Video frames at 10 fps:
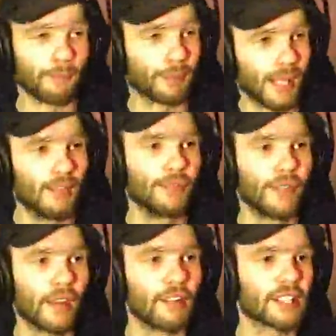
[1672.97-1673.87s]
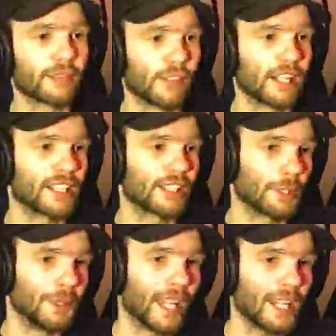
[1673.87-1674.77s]
playing Five Nights at Freddy's
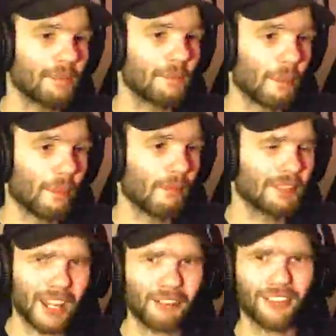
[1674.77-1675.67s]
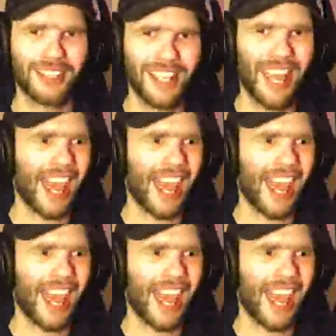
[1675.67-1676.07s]
2 again? Definitely, yeah,